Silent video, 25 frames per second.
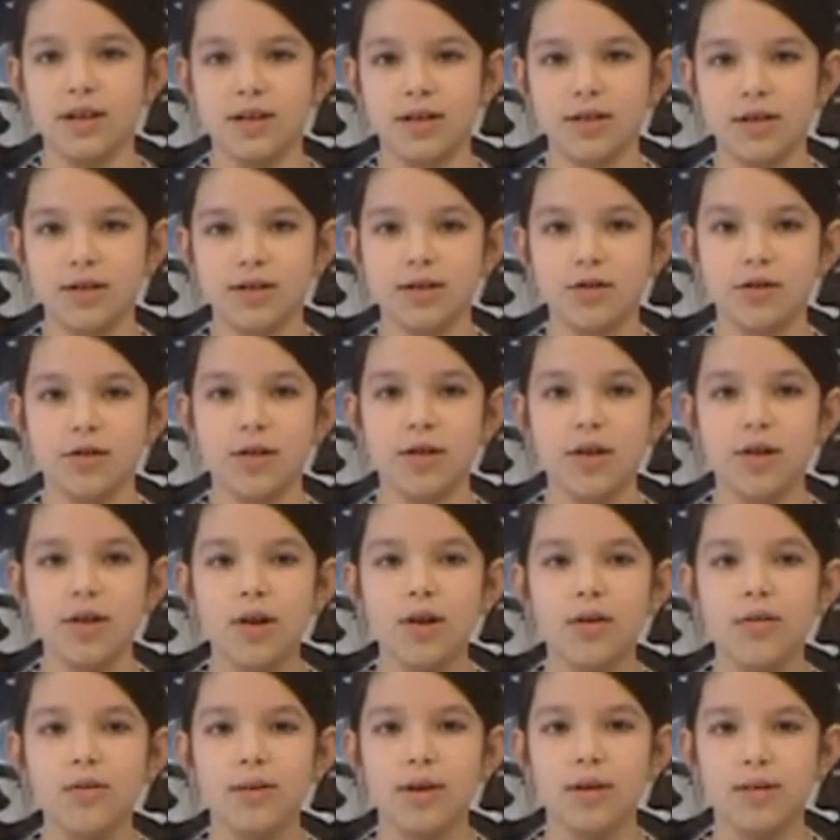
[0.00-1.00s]
go to school,
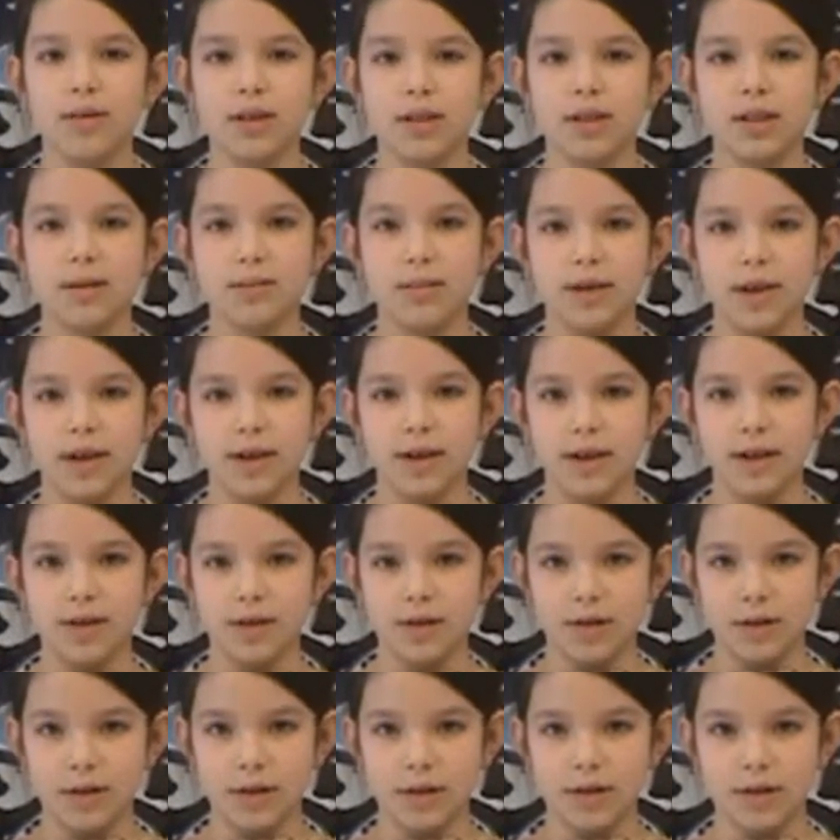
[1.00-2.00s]
we went to Barry
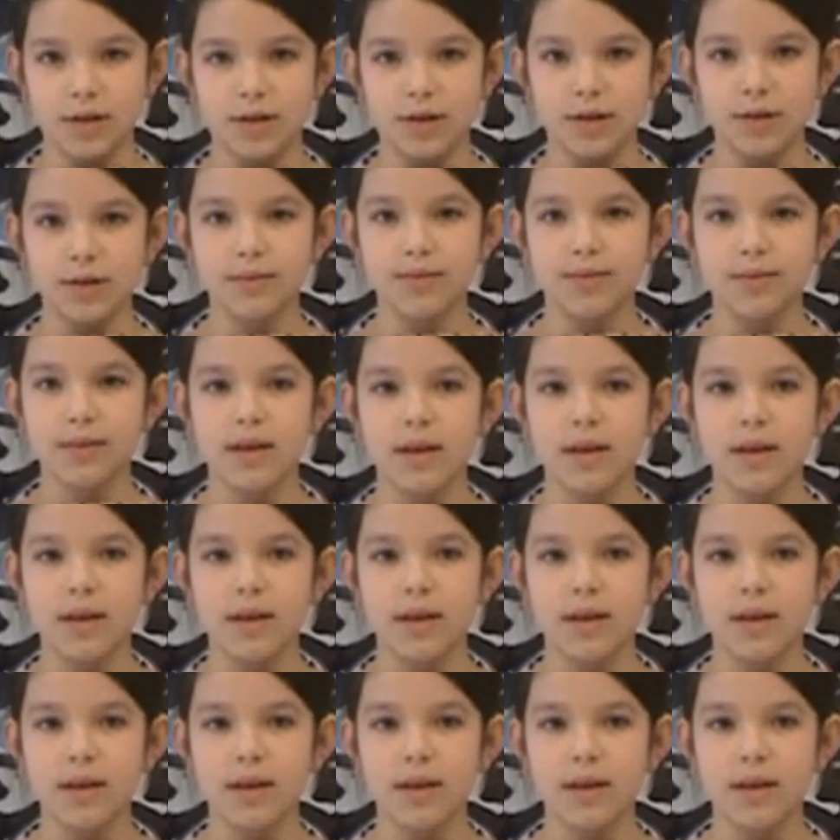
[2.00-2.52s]
Corner School.